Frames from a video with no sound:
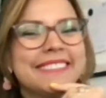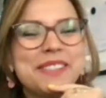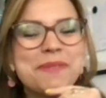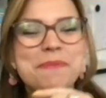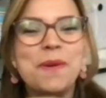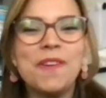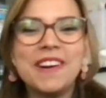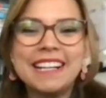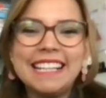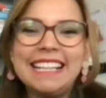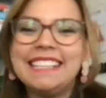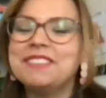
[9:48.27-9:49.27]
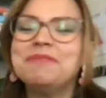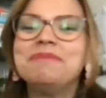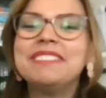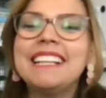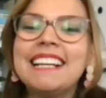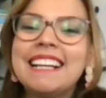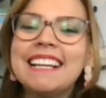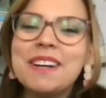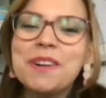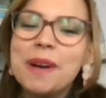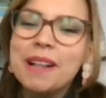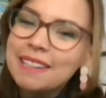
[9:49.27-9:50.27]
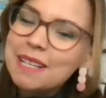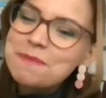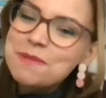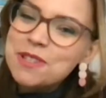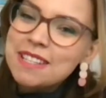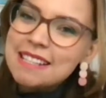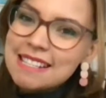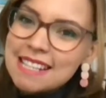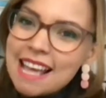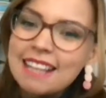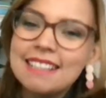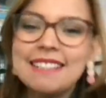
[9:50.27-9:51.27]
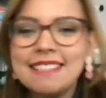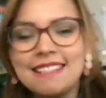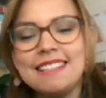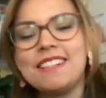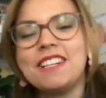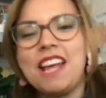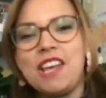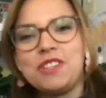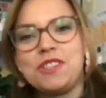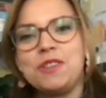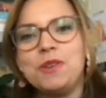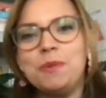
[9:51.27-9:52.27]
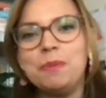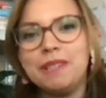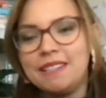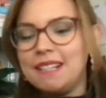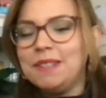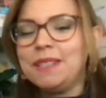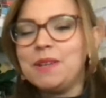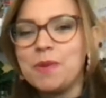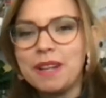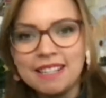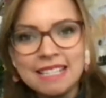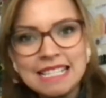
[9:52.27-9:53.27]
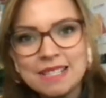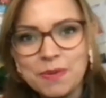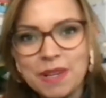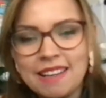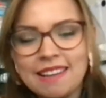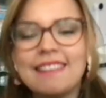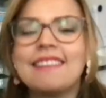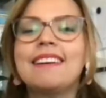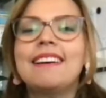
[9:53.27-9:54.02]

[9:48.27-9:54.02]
good morning. Welcome to the second International Burnout Awareness Week.